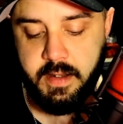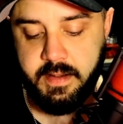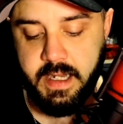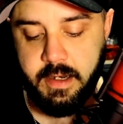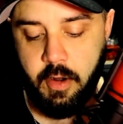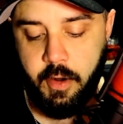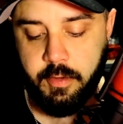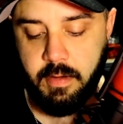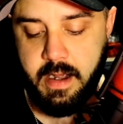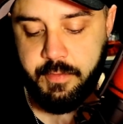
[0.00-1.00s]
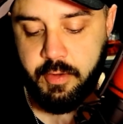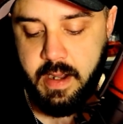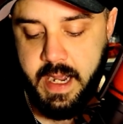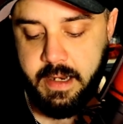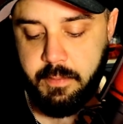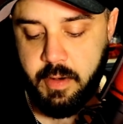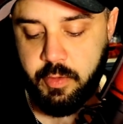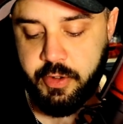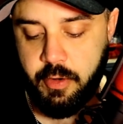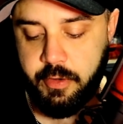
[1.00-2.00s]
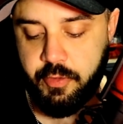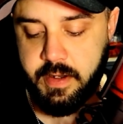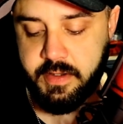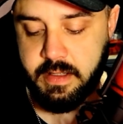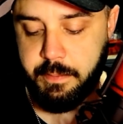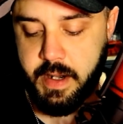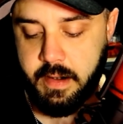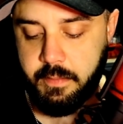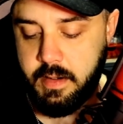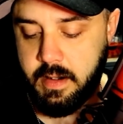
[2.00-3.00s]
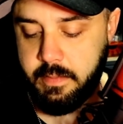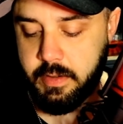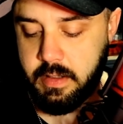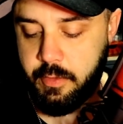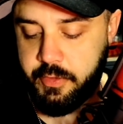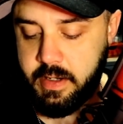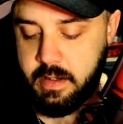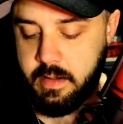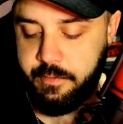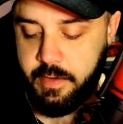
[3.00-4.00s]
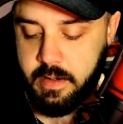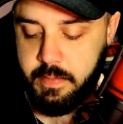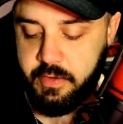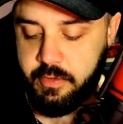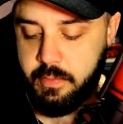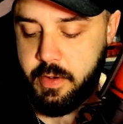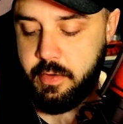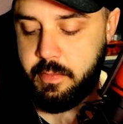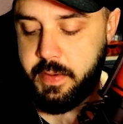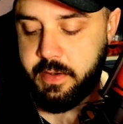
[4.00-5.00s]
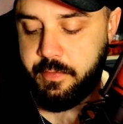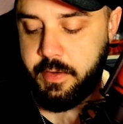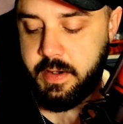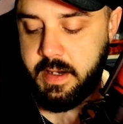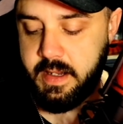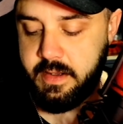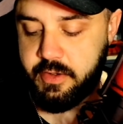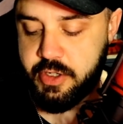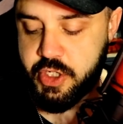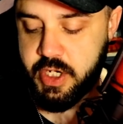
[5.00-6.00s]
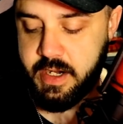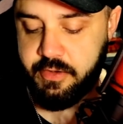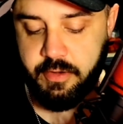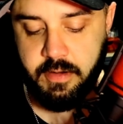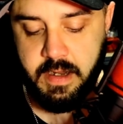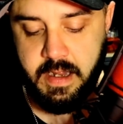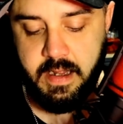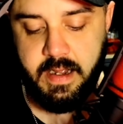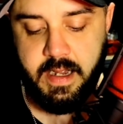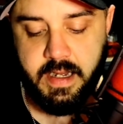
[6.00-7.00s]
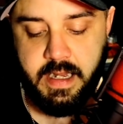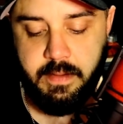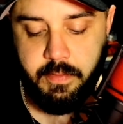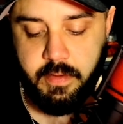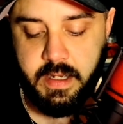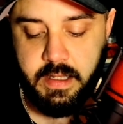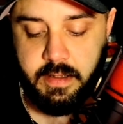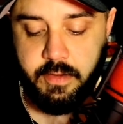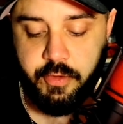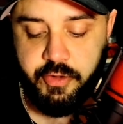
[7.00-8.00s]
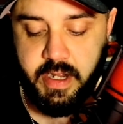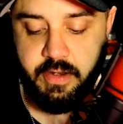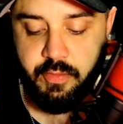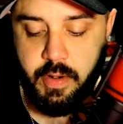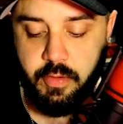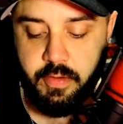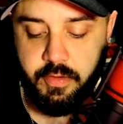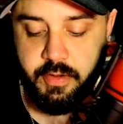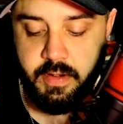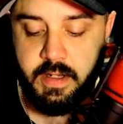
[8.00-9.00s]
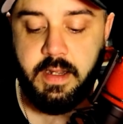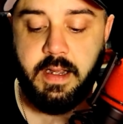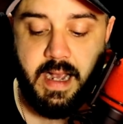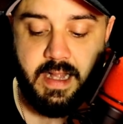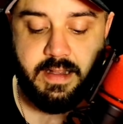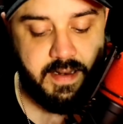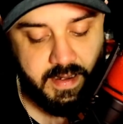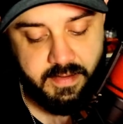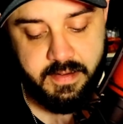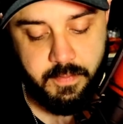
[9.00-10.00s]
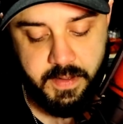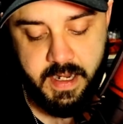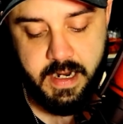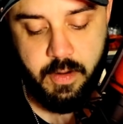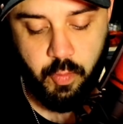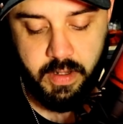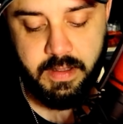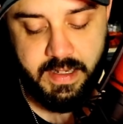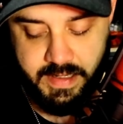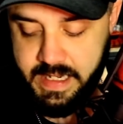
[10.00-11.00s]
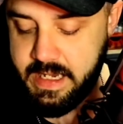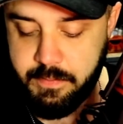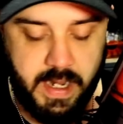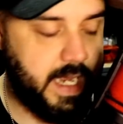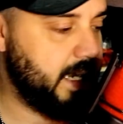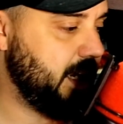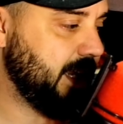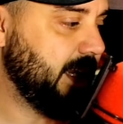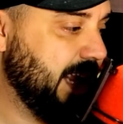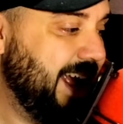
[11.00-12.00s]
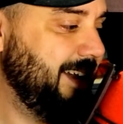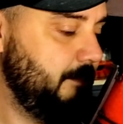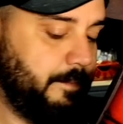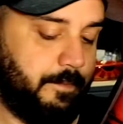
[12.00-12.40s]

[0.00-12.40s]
to get an autograph, so I added my return address at the bottom. I'm closing. Fuck Mr. Moon. Bigfoot is a shyster. And keep on killing those jank smokers at the next update. I will indeed, man. And again,